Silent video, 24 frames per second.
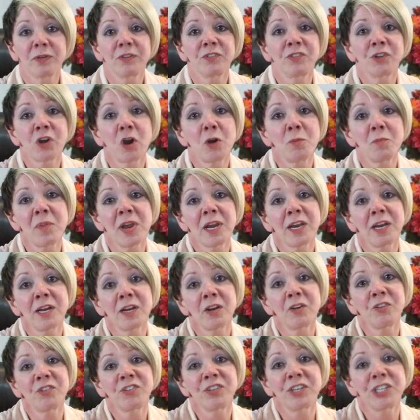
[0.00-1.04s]
start making
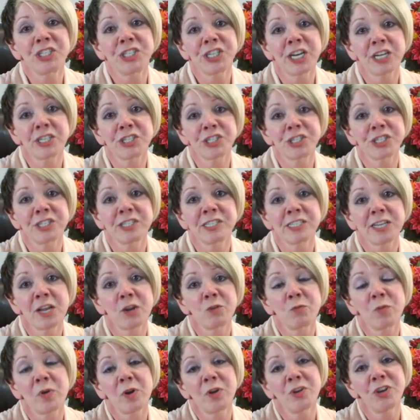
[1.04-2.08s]
little suggestions
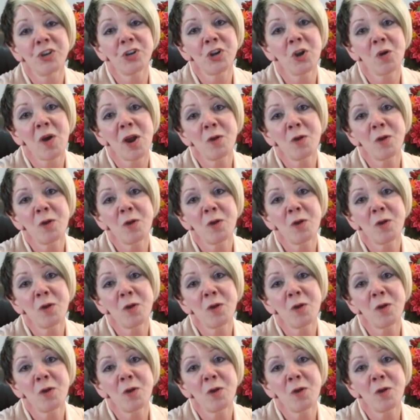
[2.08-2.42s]
like, well, you know,